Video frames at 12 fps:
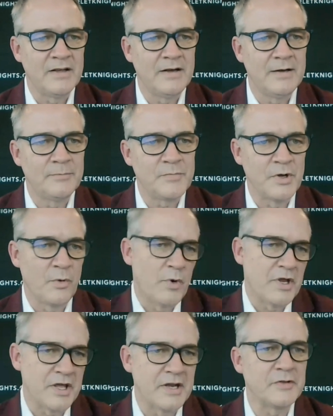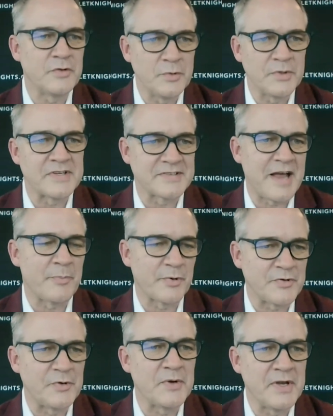um, you know, what are you going to do with this
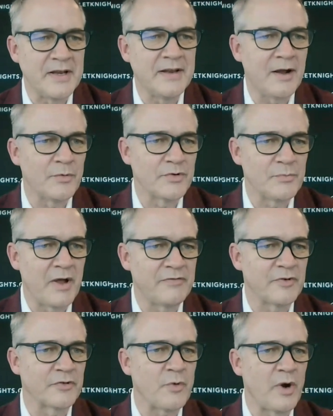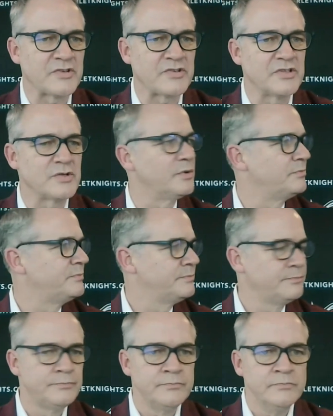opportunity? That was my first question to him.